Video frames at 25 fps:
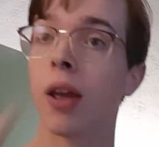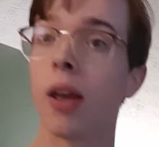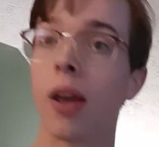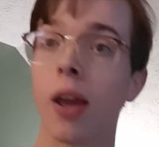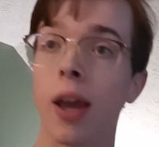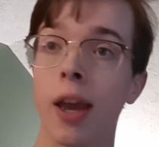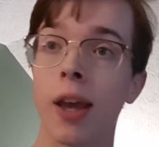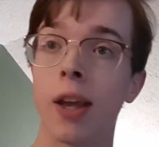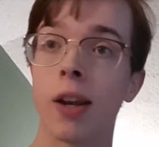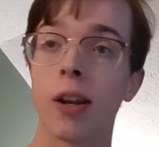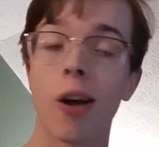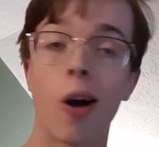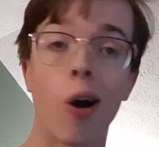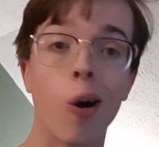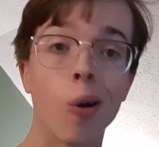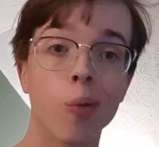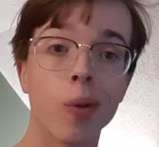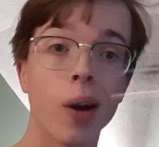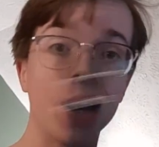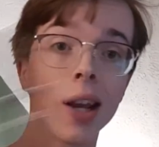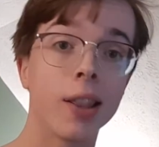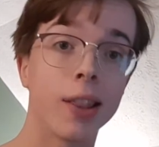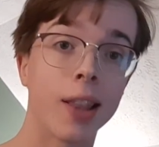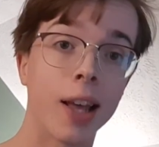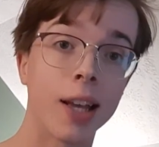And all
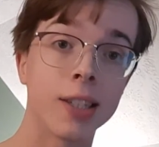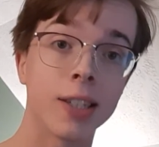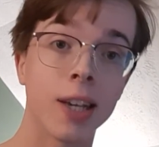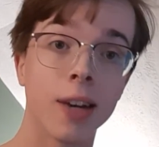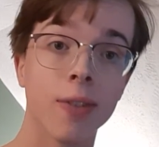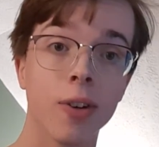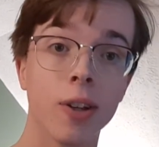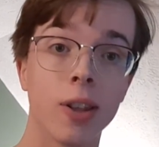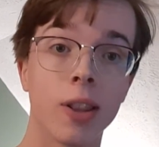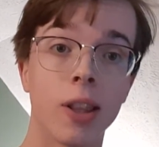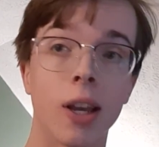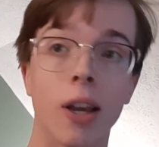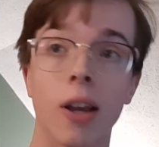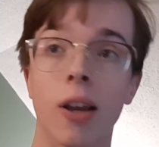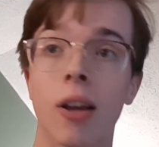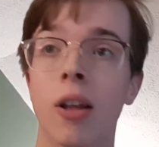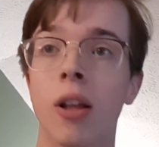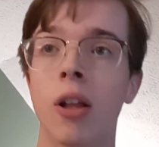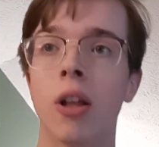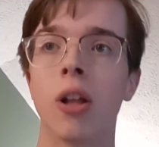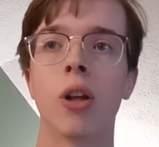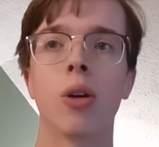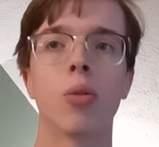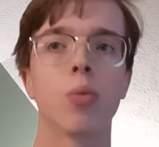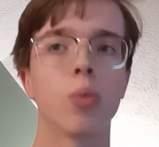right, that's everything.
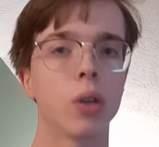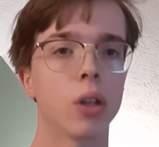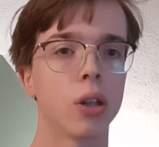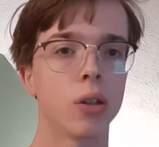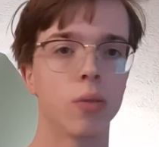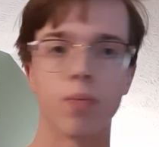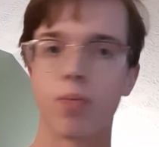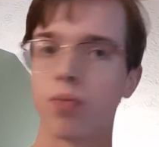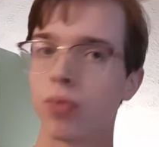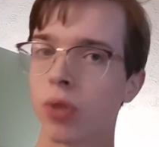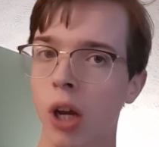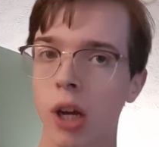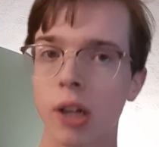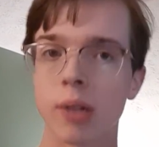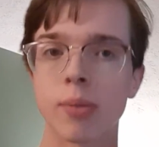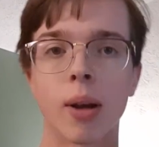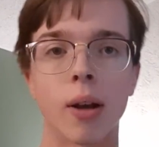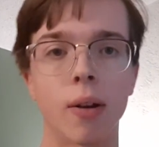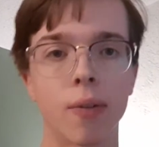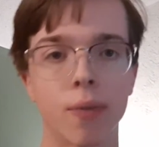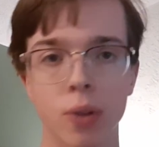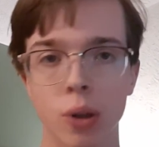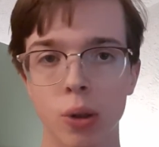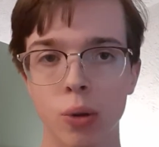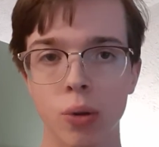We talked
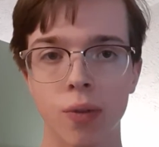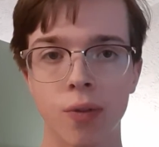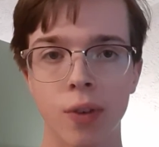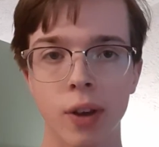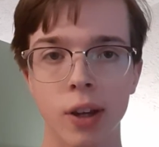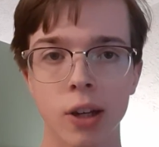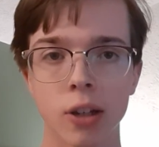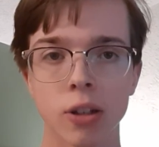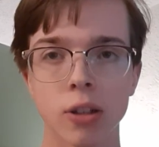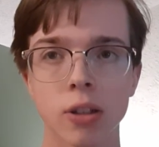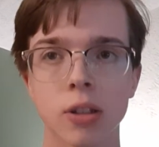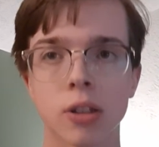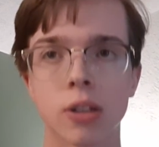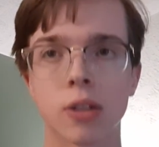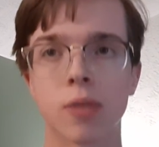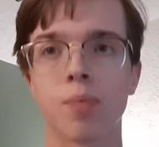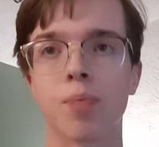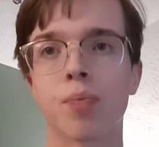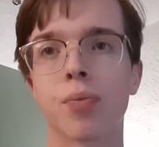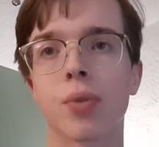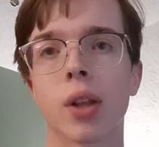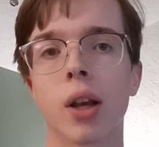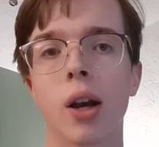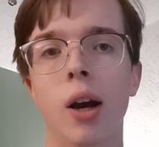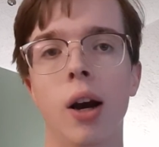about fluid fingers,
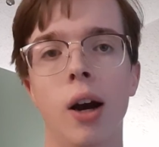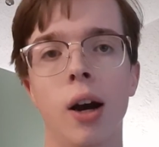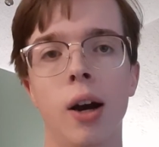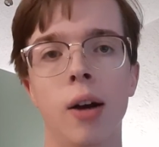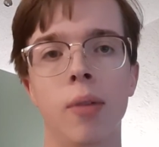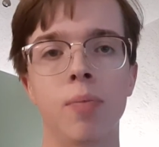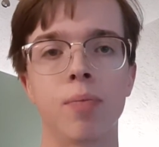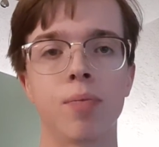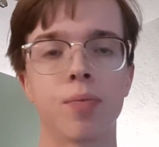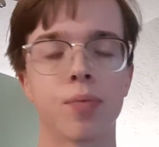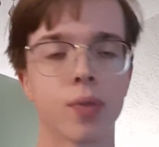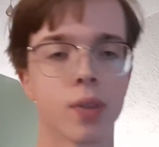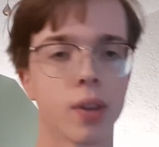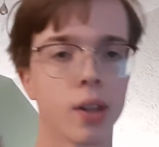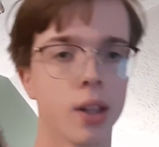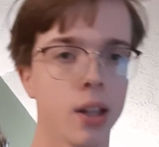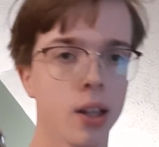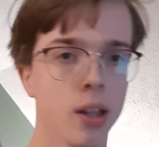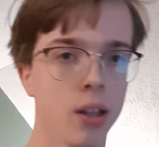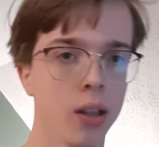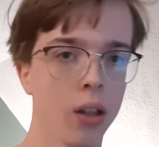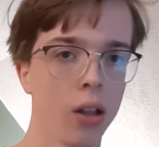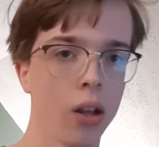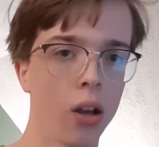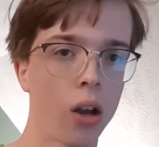
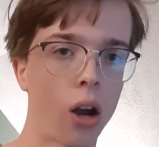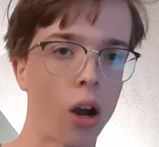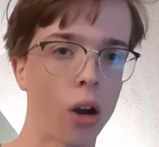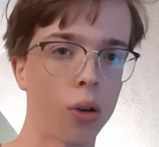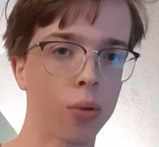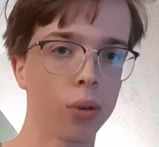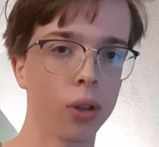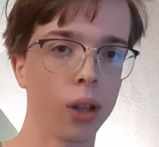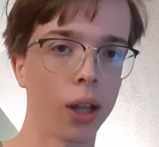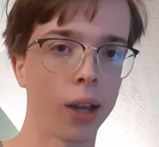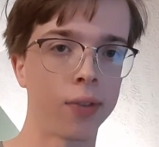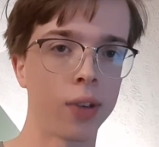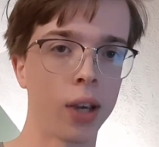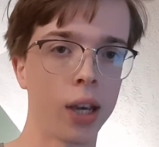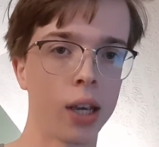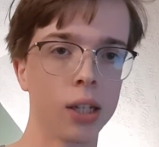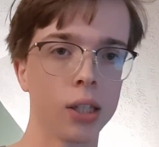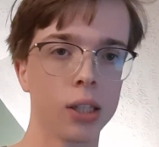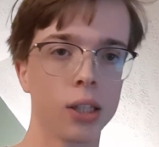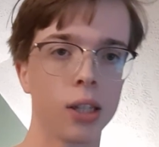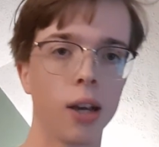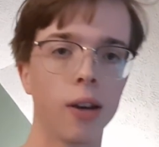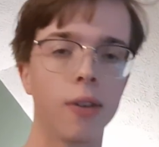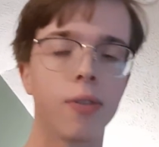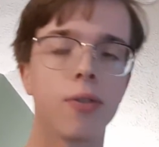awkward left hand
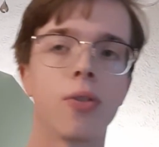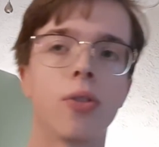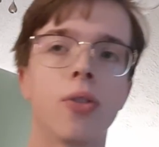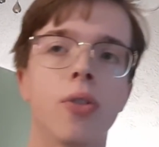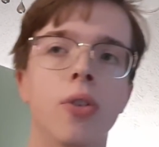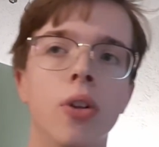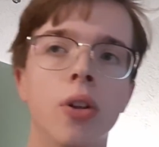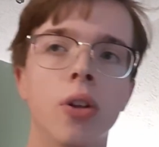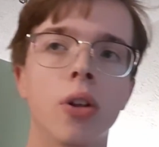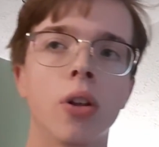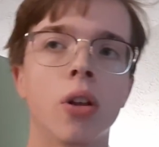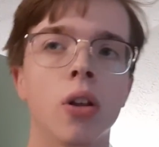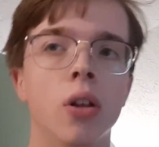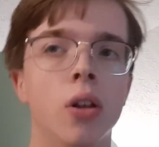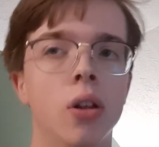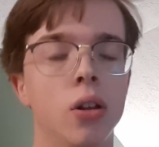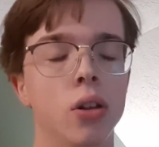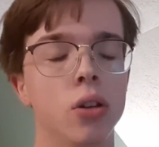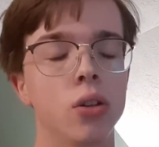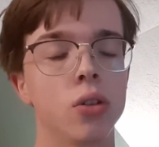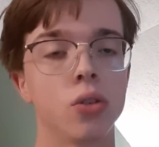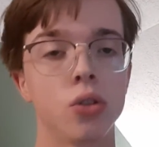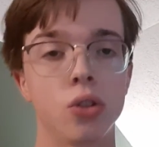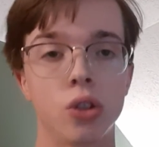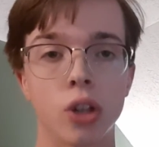stuff,
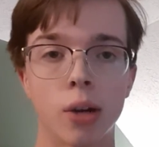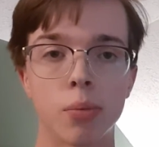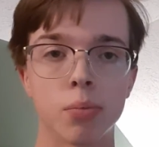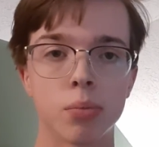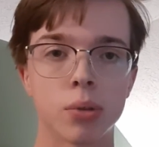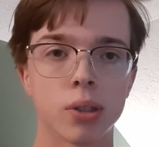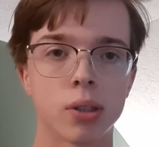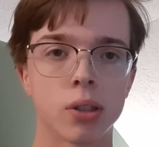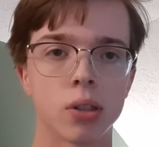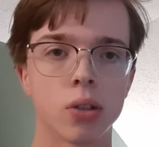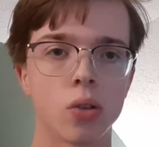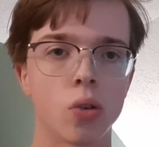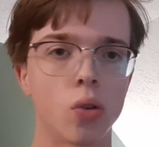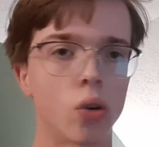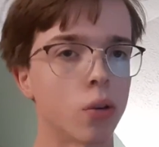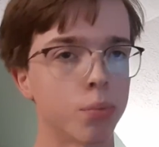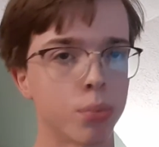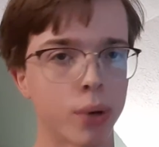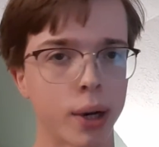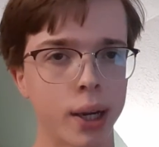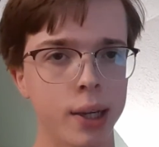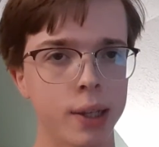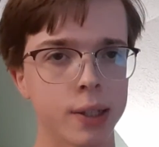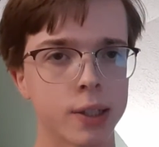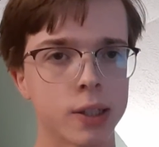jumps or
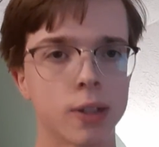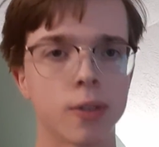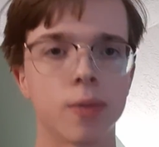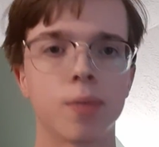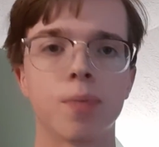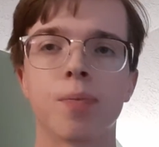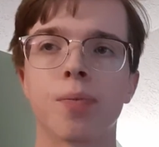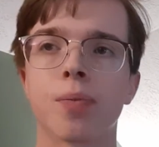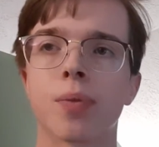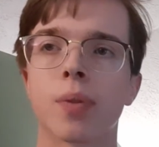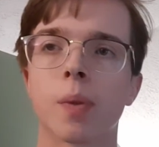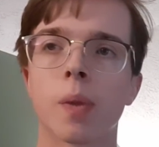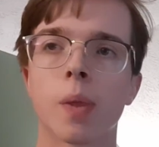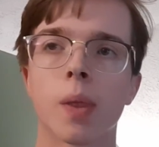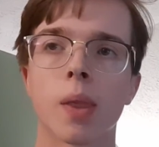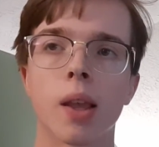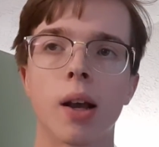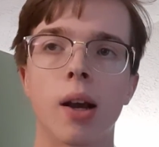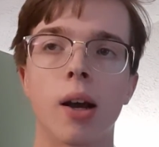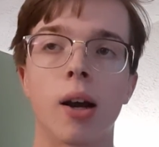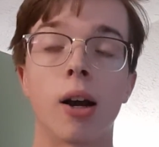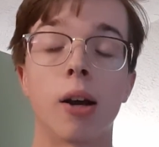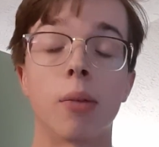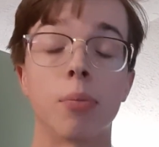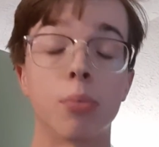breaks,
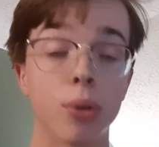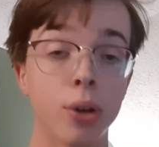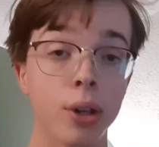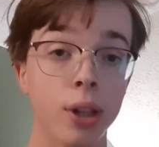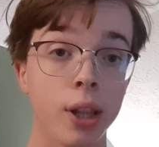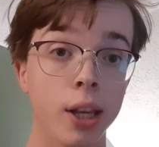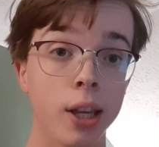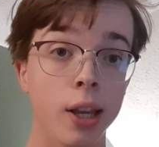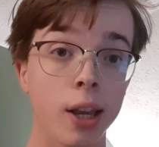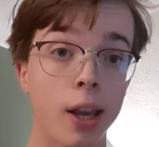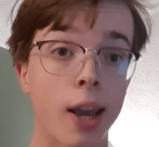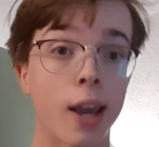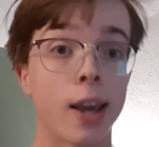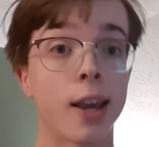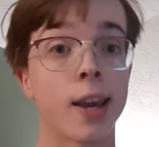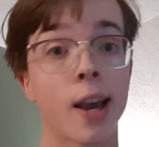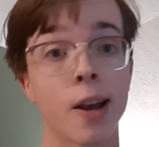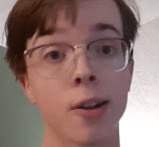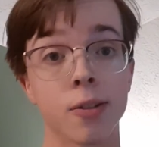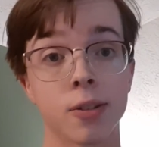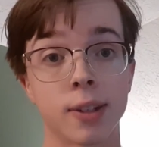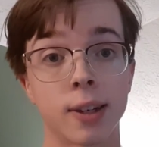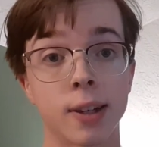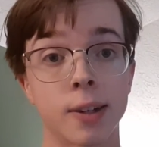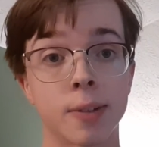breathing, and
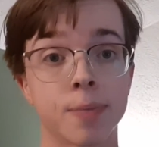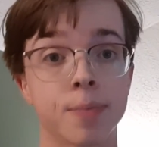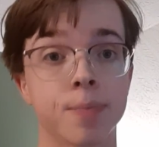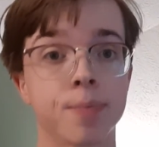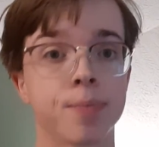counting.